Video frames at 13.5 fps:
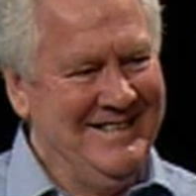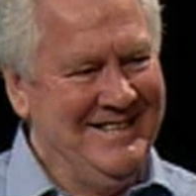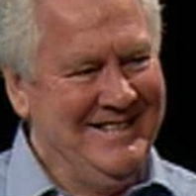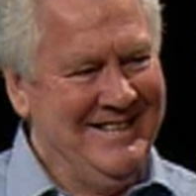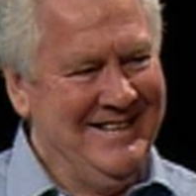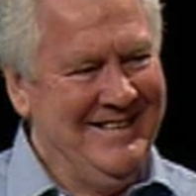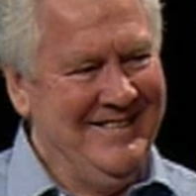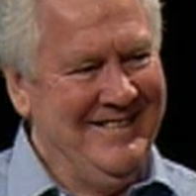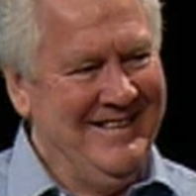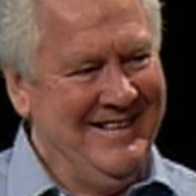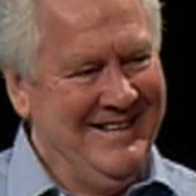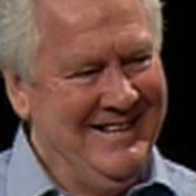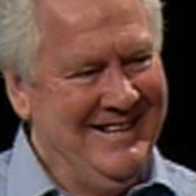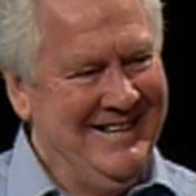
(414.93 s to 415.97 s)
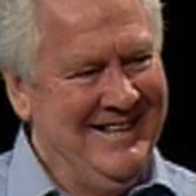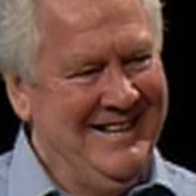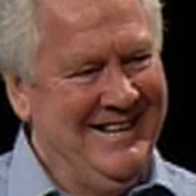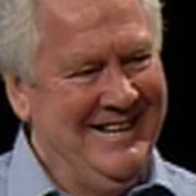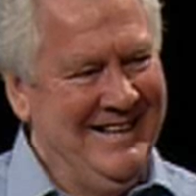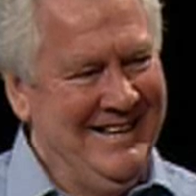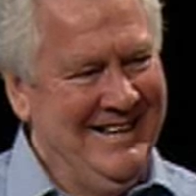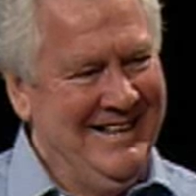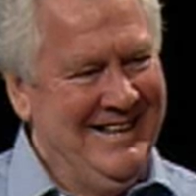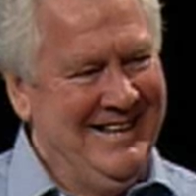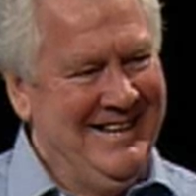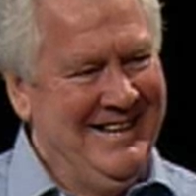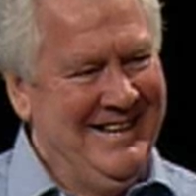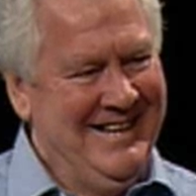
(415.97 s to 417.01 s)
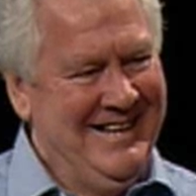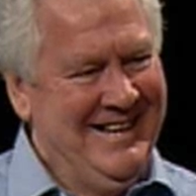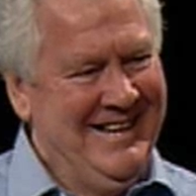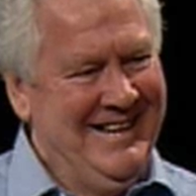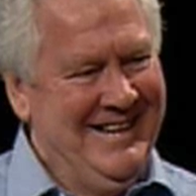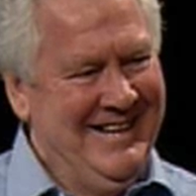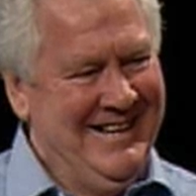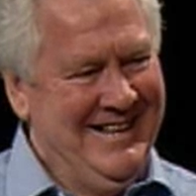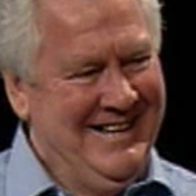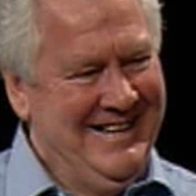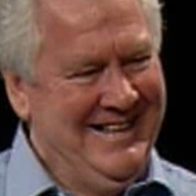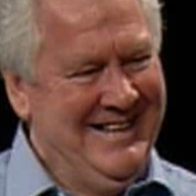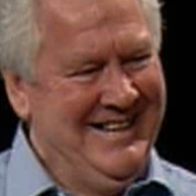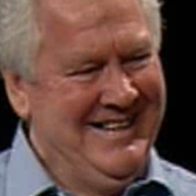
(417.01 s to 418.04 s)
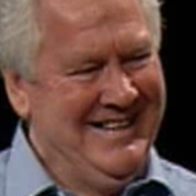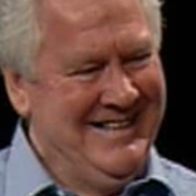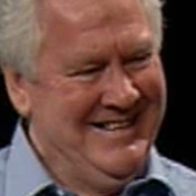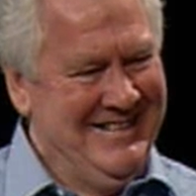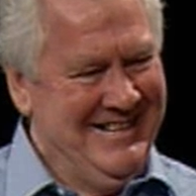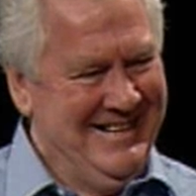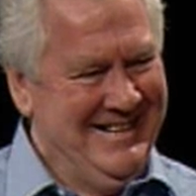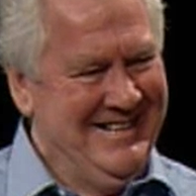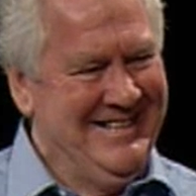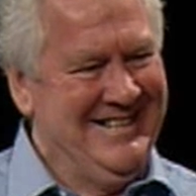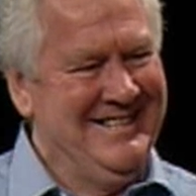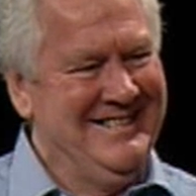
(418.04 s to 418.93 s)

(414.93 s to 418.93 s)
Actually, answer the other questions as well.